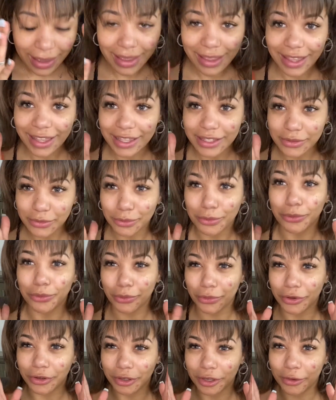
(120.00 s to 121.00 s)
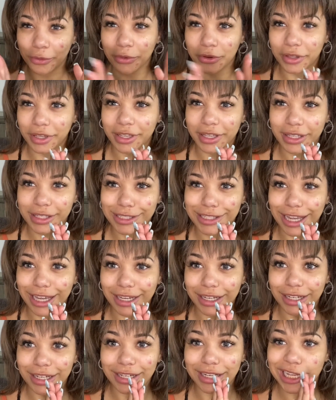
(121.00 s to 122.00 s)
He's really, really
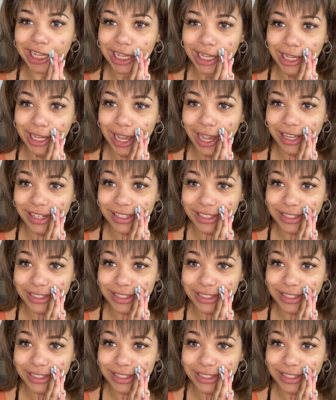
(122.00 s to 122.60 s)
excited. He had his